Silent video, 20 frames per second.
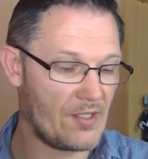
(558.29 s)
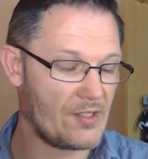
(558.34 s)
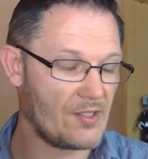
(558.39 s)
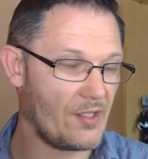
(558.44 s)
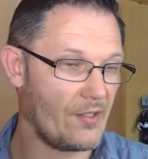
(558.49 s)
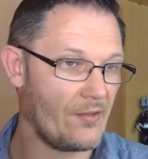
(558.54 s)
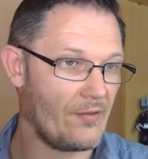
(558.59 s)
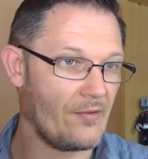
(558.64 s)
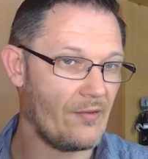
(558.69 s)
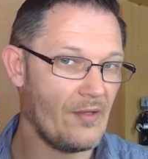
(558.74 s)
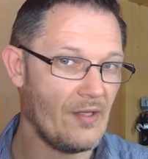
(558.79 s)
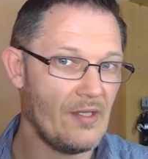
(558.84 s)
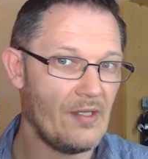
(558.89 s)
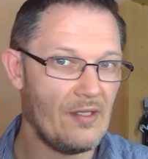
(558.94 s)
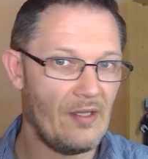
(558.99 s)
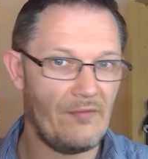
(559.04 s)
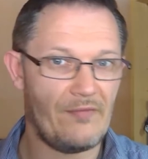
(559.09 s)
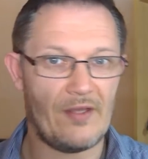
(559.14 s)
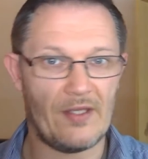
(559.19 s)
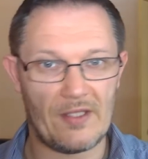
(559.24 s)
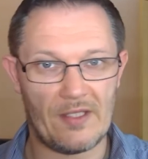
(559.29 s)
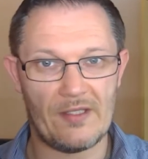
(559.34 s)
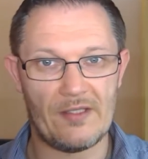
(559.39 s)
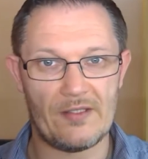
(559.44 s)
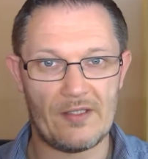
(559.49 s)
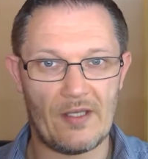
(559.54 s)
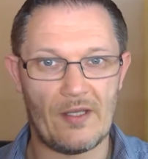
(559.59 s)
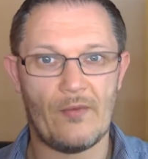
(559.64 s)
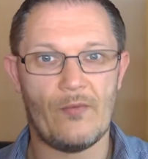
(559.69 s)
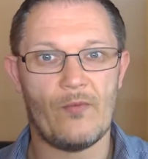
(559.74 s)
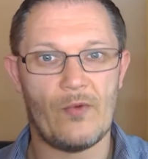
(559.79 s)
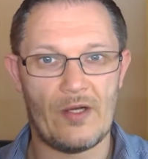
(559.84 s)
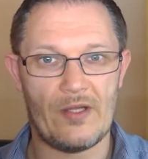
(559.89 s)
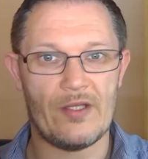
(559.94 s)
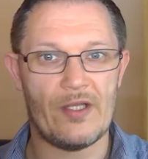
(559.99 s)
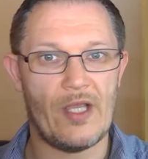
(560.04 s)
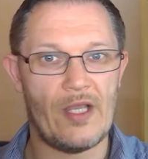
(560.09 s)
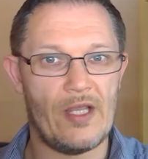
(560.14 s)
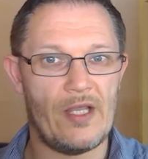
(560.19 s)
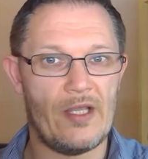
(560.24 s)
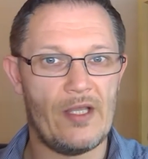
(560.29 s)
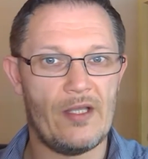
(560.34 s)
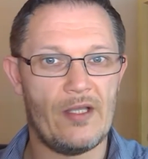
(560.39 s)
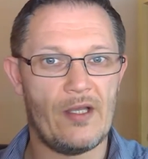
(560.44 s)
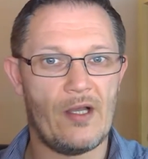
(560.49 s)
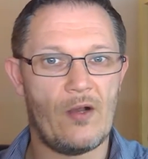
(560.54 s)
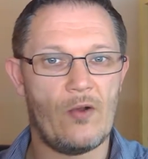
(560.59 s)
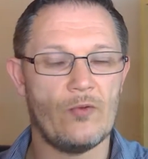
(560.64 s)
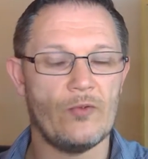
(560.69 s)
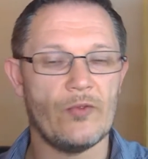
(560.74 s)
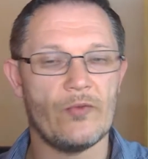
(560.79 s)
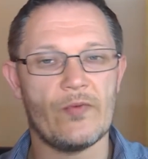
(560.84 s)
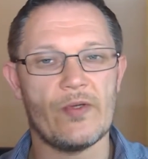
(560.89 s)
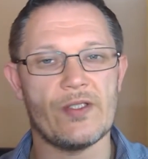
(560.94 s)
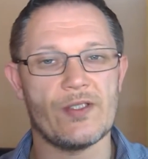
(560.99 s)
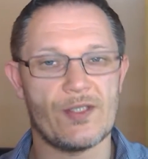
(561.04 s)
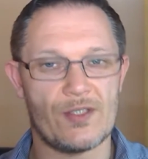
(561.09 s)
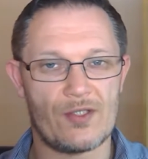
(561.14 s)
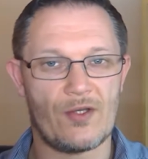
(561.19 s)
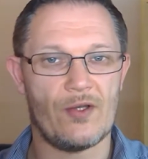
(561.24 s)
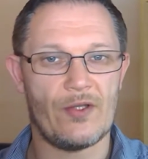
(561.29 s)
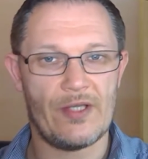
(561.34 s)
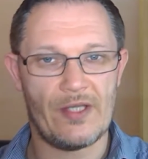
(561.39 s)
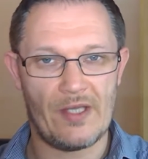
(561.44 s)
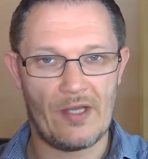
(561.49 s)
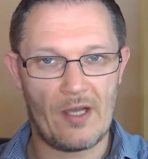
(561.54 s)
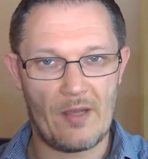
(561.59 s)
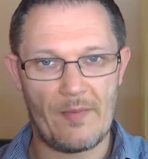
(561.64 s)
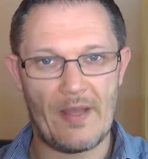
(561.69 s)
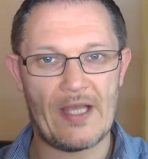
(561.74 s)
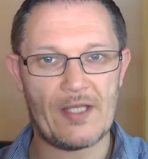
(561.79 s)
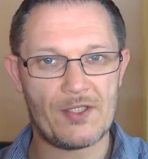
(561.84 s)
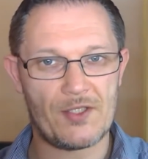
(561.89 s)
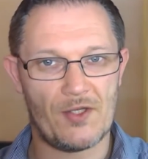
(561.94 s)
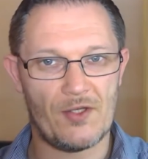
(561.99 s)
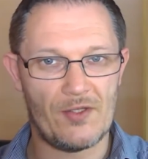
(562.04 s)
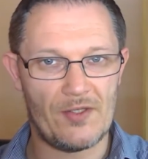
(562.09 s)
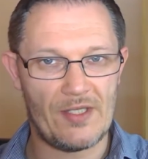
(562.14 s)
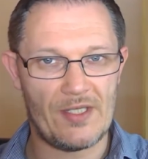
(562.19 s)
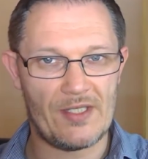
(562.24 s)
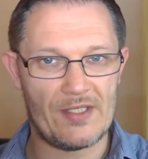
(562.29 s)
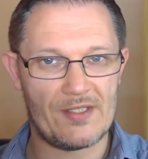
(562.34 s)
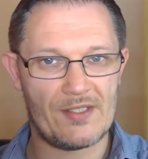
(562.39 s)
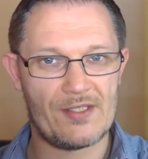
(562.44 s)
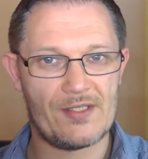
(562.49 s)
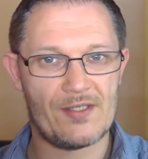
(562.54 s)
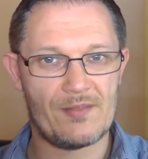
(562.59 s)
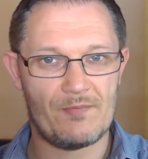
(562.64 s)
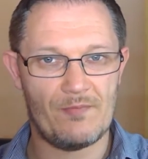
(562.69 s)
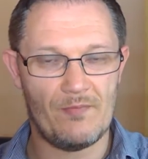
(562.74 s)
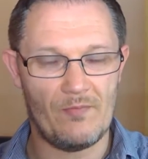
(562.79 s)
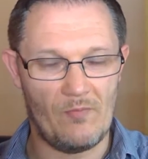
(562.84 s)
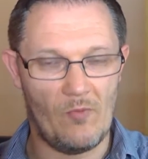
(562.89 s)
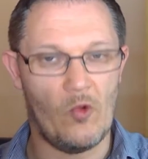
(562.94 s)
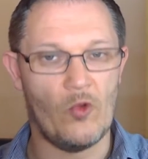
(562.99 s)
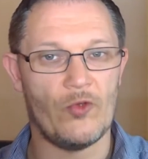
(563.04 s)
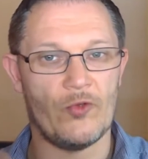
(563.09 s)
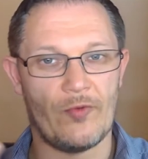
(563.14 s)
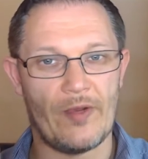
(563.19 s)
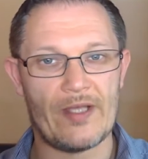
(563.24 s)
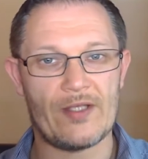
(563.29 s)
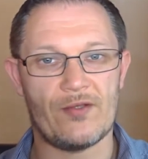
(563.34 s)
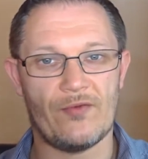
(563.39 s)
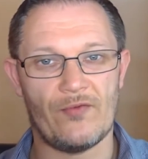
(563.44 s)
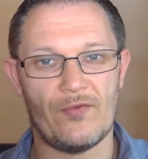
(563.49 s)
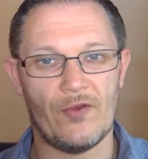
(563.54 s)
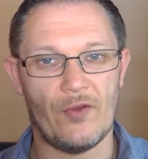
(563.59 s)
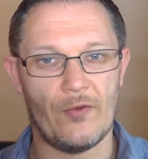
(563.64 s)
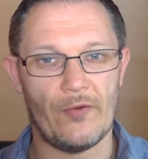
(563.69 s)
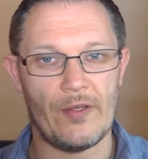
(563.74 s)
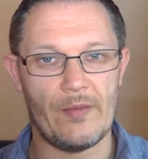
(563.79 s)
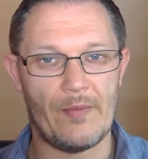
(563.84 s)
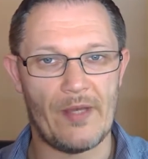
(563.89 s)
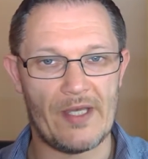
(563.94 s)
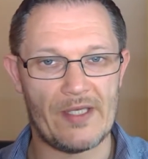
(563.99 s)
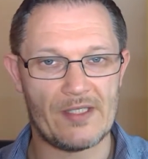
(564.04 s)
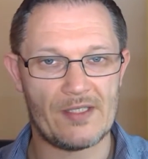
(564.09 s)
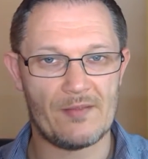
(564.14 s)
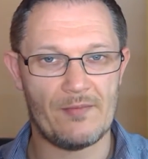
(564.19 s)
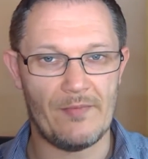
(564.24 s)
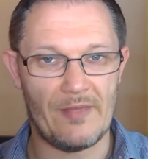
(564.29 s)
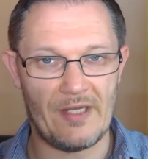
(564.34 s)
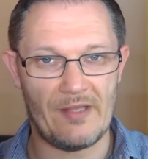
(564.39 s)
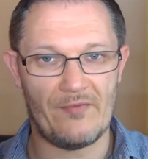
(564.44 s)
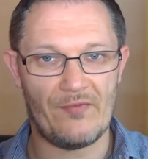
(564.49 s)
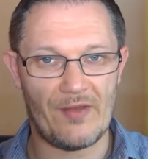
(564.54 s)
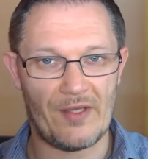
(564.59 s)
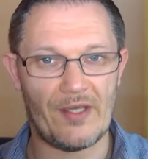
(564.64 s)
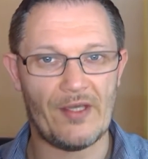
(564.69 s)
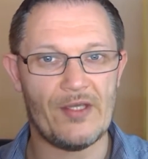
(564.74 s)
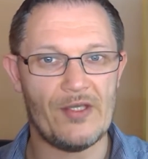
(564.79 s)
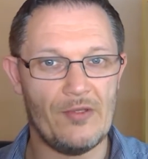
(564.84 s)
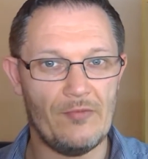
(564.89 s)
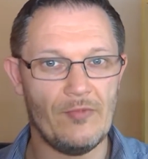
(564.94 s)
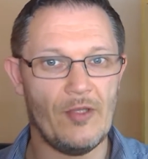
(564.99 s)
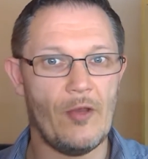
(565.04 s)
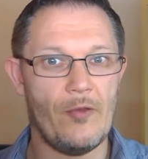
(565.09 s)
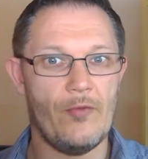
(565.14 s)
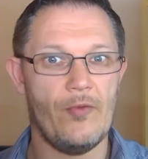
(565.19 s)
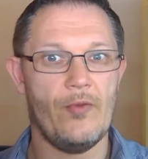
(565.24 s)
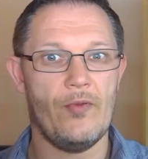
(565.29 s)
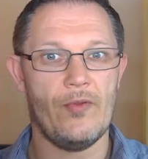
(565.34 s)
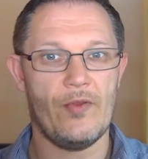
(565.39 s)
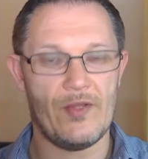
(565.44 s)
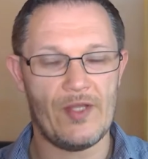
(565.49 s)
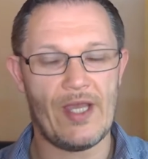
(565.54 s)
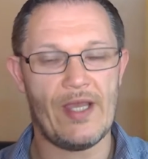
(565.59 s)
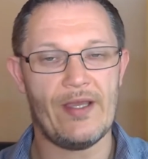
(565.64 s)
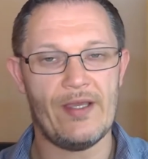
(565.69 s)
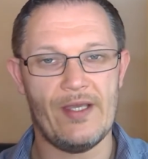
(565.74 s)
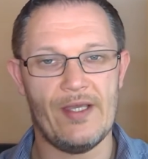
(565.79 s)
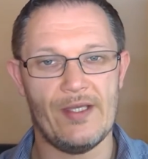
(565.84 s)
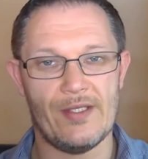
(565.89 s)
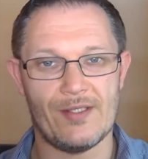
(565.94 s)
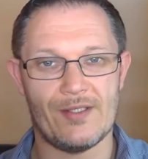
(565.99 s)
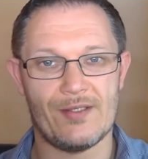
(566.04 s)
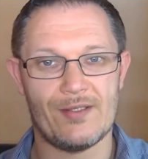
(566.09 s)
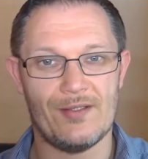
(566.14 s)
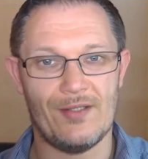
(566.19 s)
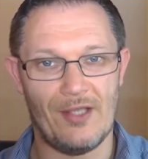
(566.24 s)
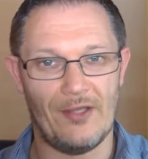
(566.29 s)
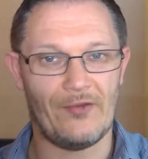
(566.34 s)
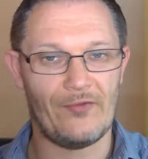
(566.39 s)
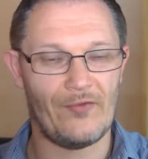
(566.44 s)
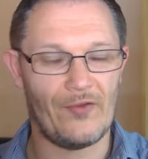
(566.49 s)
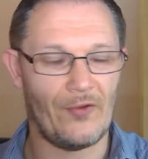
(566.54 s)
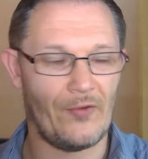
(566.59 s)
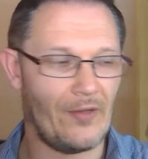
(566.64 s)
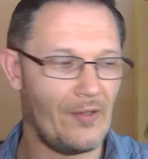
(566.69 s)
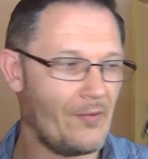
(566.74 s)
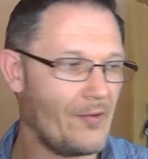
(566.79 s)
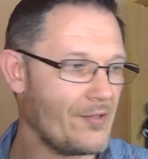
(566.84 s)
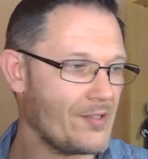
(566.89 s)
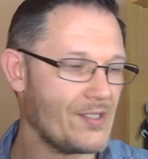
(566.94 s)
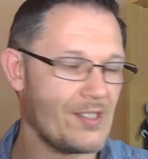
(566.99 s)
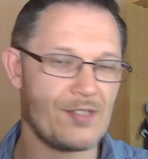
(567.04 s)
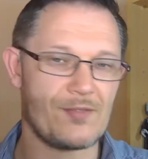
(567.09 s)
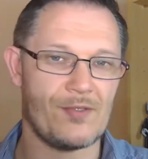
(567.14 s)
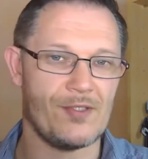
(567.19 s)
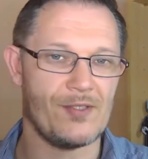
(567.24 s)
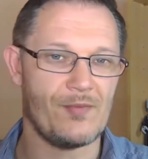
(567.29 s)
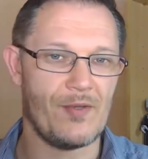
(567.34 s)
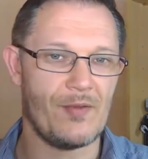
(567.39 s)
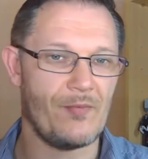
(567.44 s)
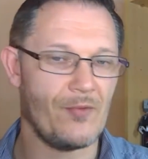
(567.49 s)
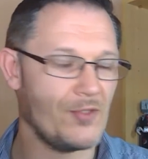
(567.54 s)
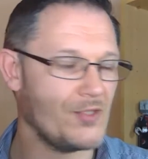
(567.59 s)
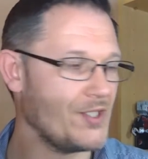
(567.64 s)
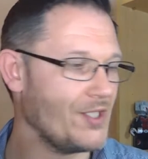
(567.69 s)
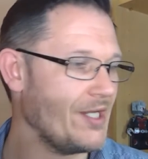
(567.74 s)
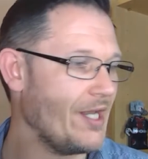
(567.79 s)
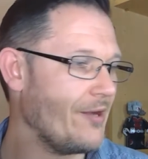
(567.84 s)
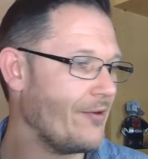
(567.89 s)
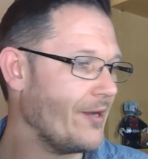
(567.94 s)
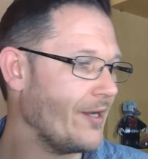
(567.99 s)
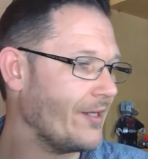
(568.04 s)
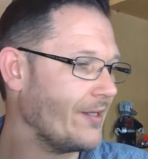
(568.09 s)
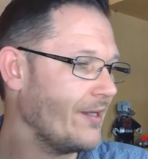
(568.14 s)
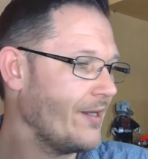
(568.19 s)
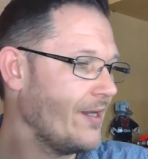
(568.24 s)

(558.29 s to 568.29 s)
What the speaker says: So if you had one of the older ones that's got the eye patch on, this more Director Fury based minifigure, you know that is Nick Fury, whereas this one's a bit more generic.